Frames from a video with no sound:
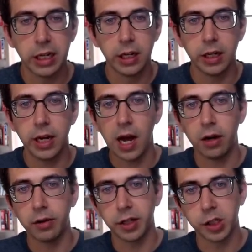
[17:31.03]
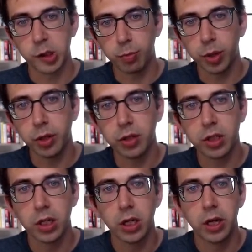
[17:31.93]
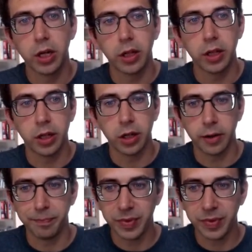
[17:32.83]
now exploit the